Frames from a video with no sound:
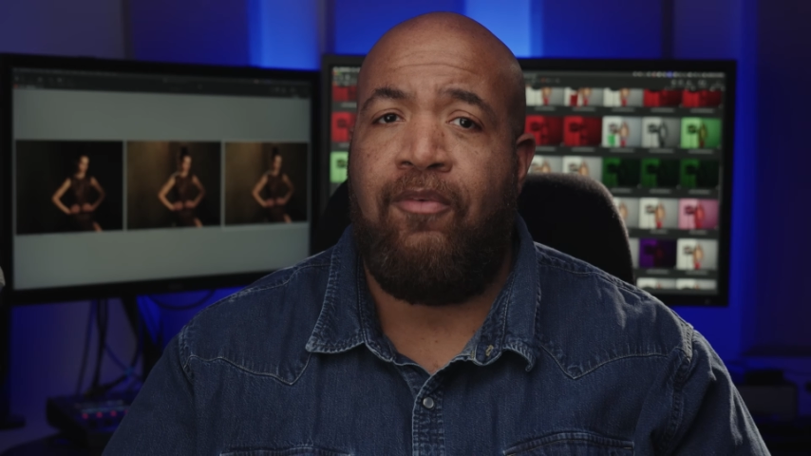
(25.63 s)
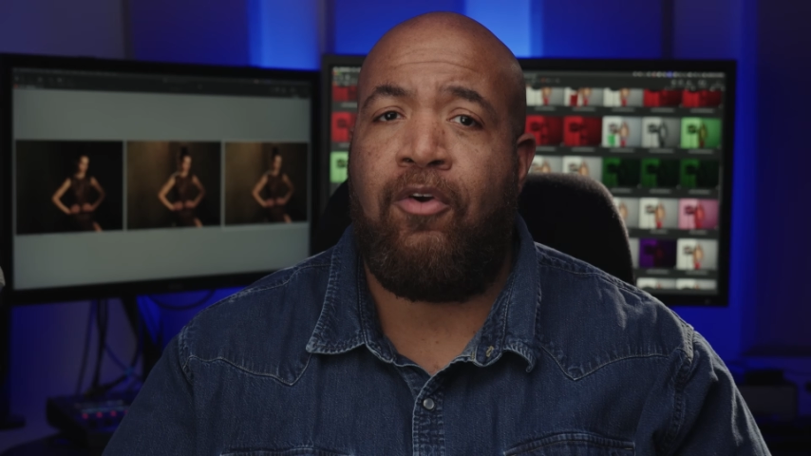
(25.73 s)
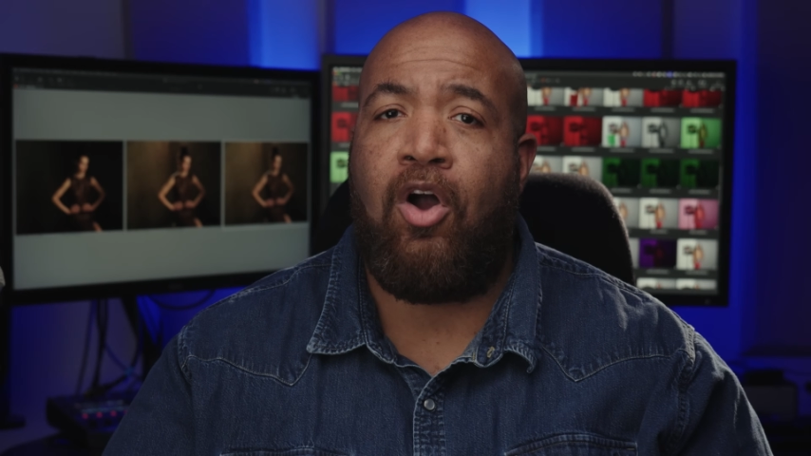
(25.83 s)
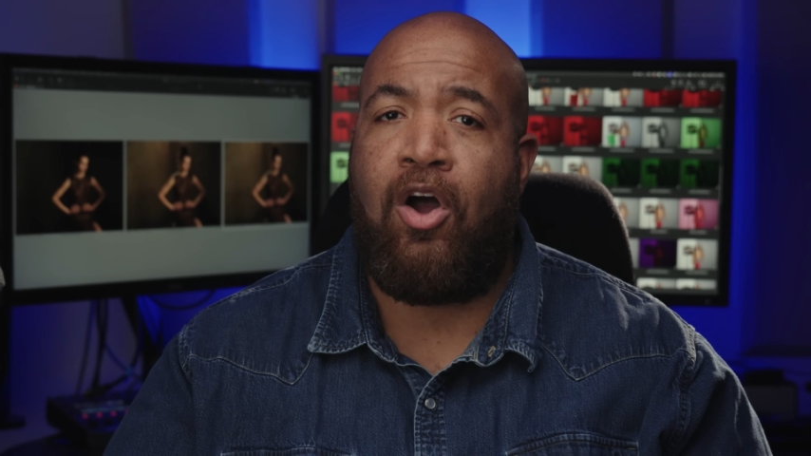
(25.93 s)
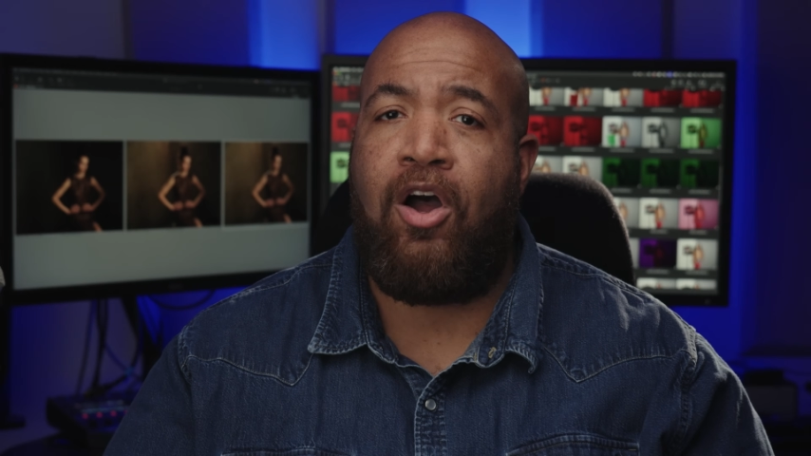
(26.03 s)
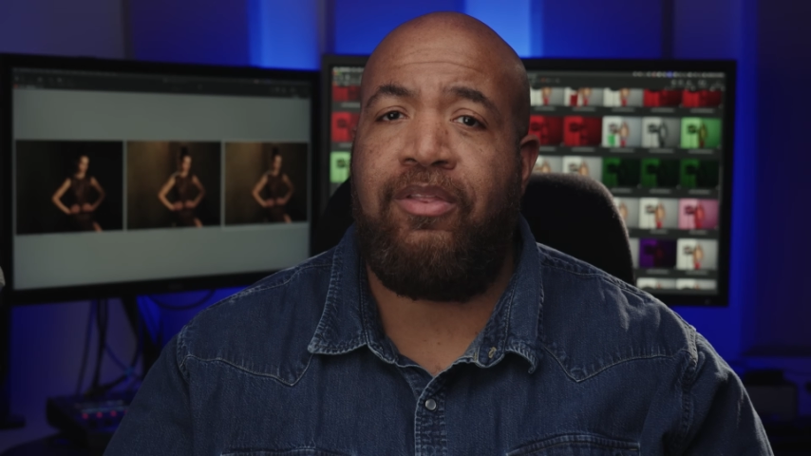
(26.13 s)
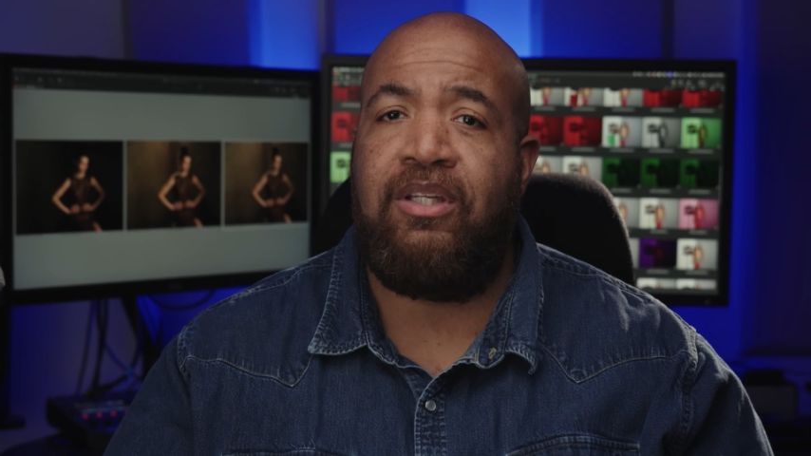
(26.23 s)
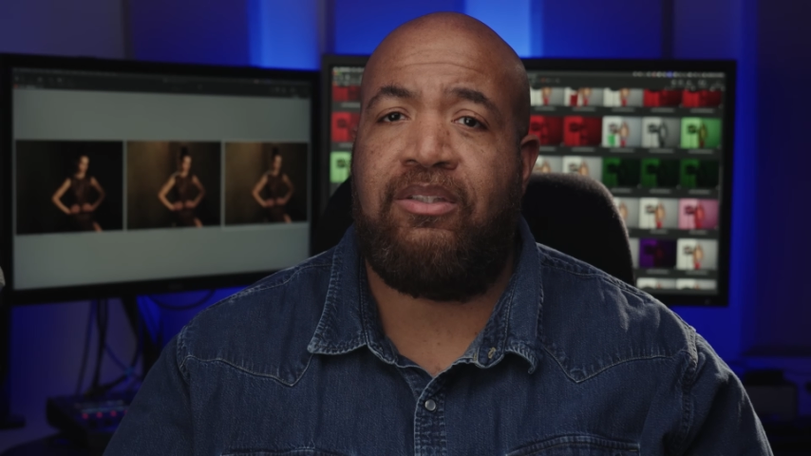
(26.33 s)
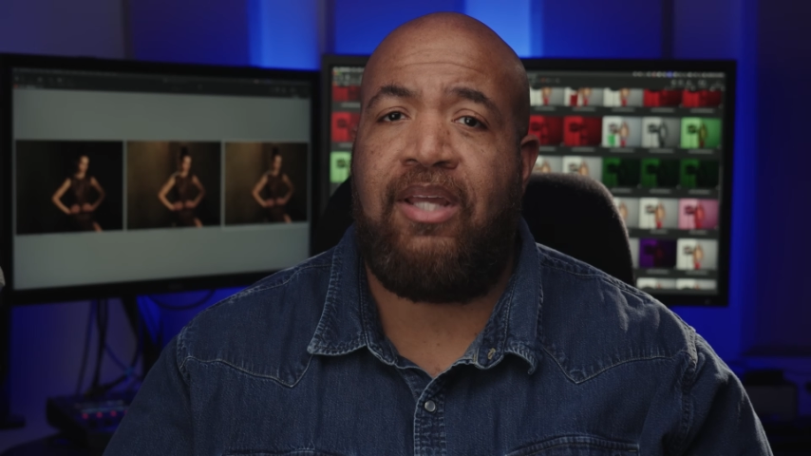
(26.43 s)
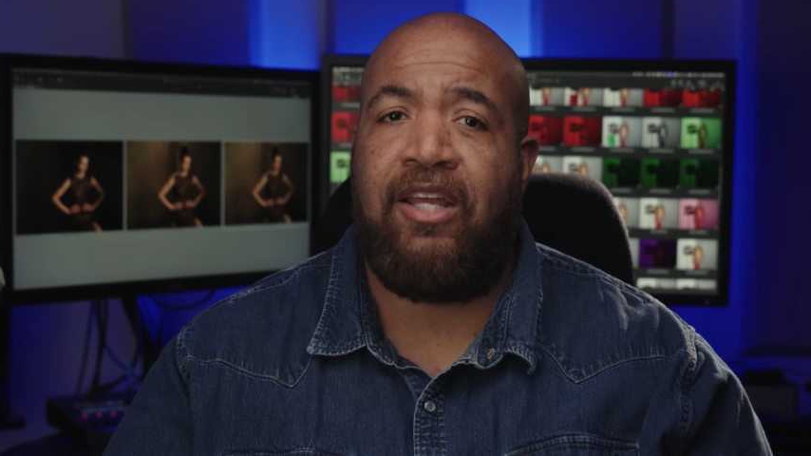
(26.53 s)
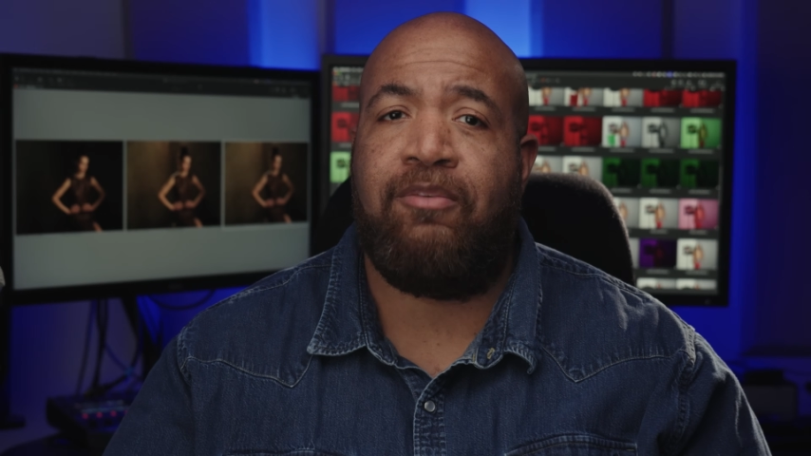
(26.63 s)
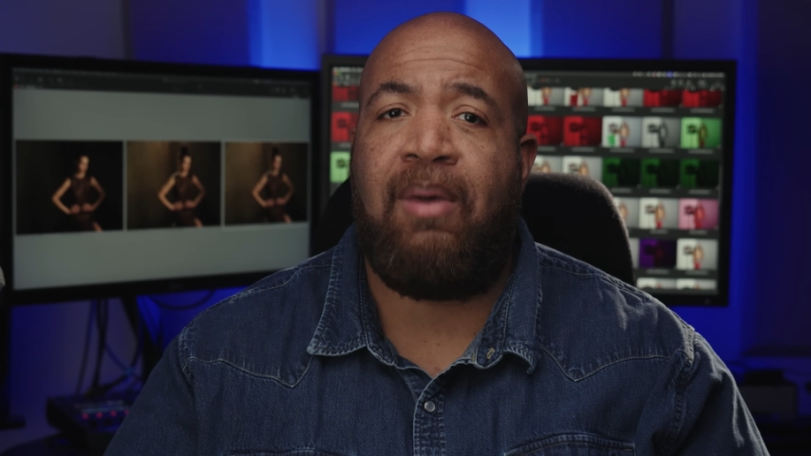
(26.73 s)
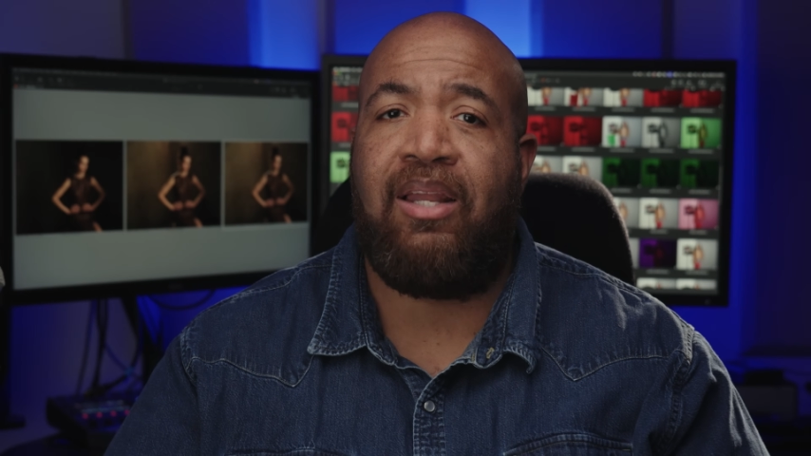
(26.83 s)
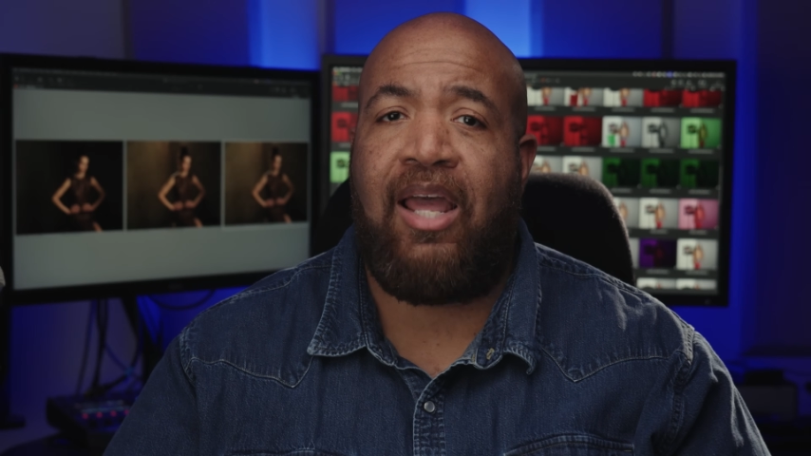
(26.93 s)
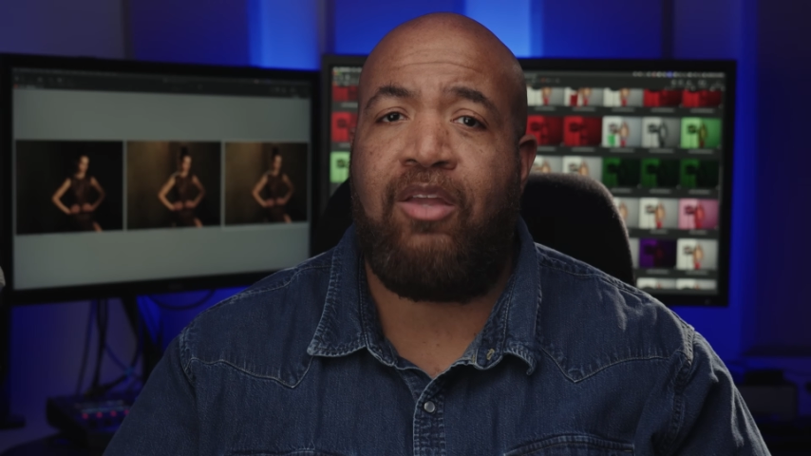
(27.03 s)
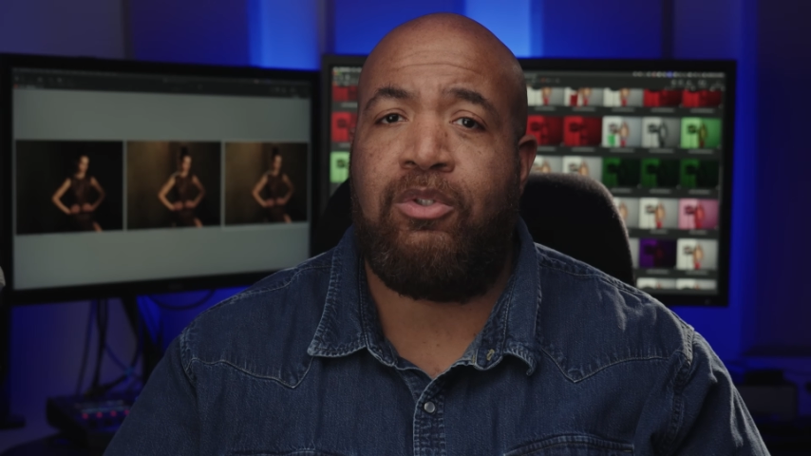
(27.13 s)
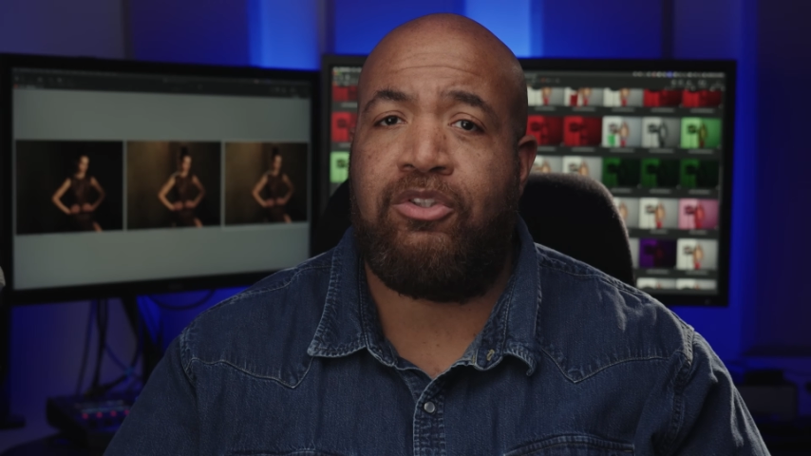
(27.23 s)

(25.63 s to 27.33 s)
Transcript: For all these tests, my light will